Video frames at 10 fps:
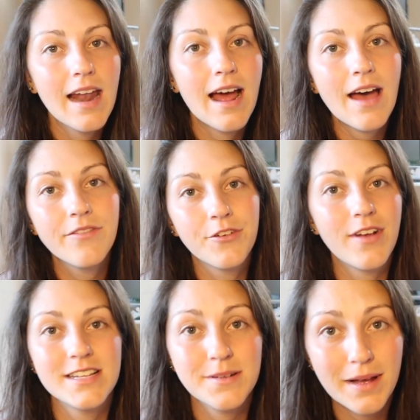and I have the
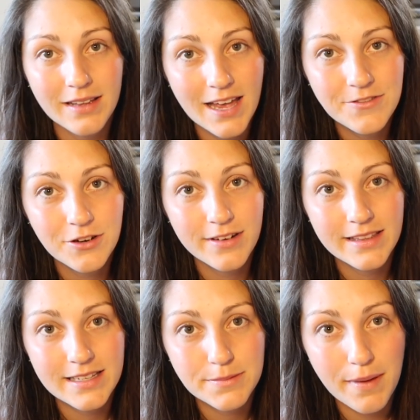rest of my life to
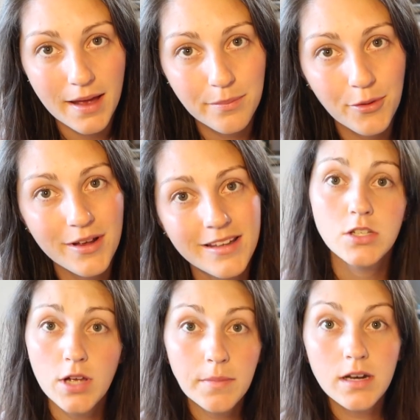read this bad boy.
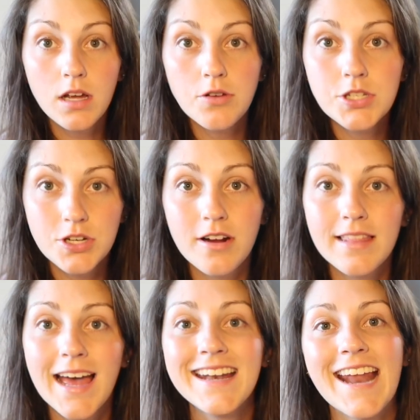So I'm gonna go start
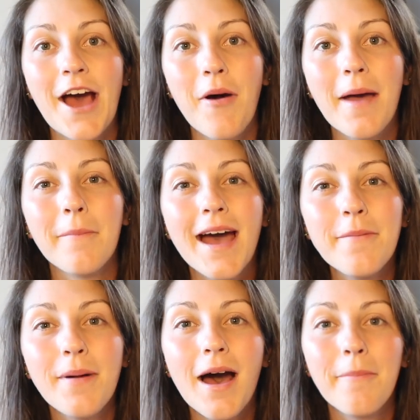that now. I
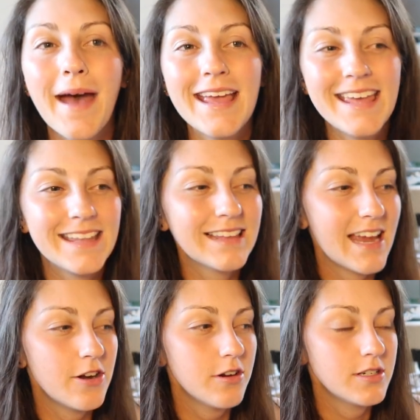might pop back in
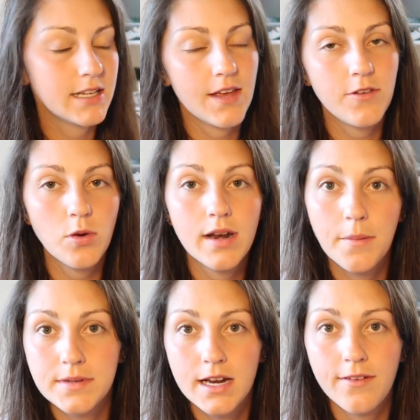later to give you an
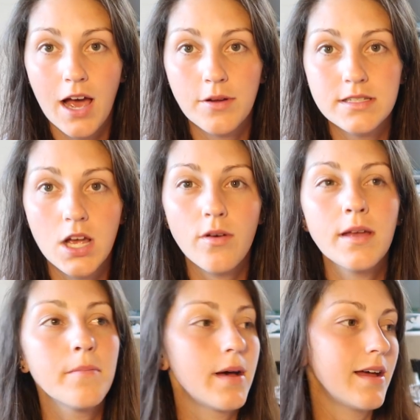update of how it's
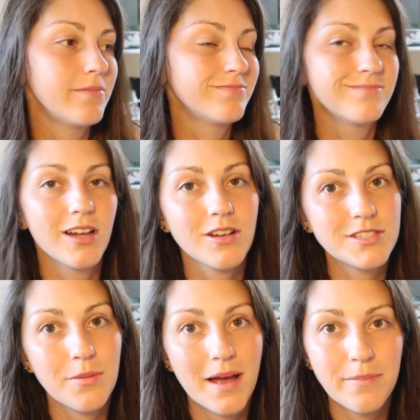going, but it
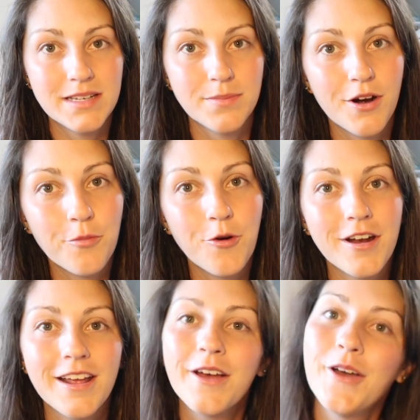also might be tomorrow
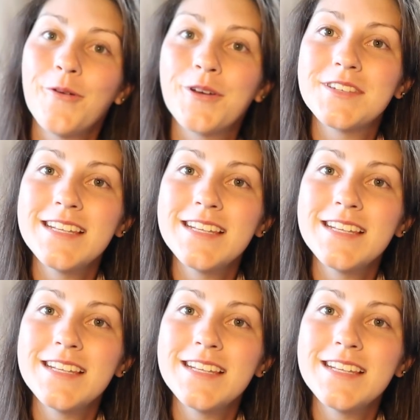morning. We'll